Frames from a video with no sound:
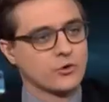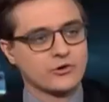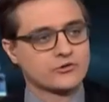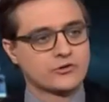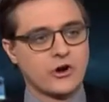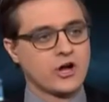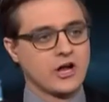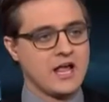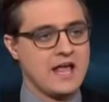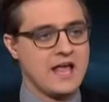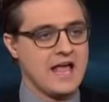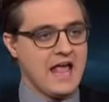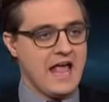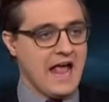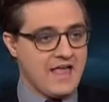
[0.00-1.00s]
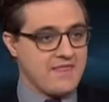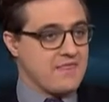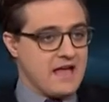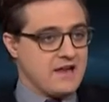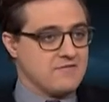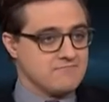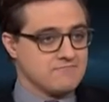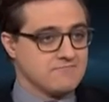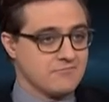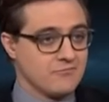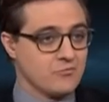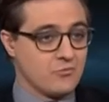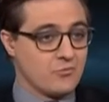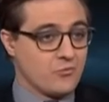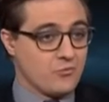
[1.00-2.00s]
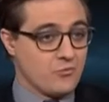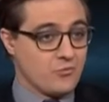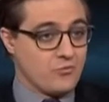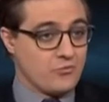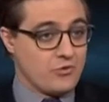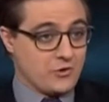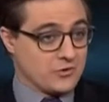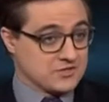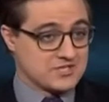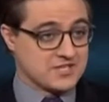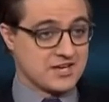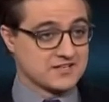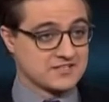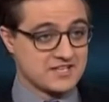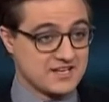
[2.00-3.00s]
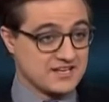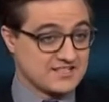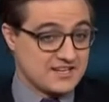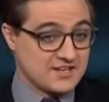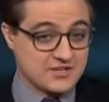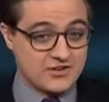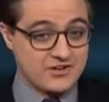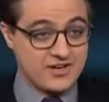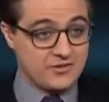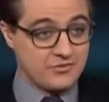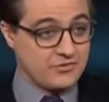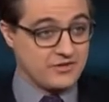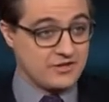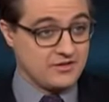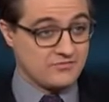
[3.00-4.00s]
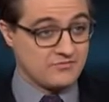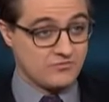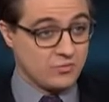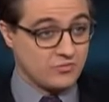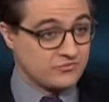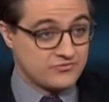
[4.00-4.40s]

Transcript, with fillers: a worse drug, yes. and then there was a ton of studies, and it turned out it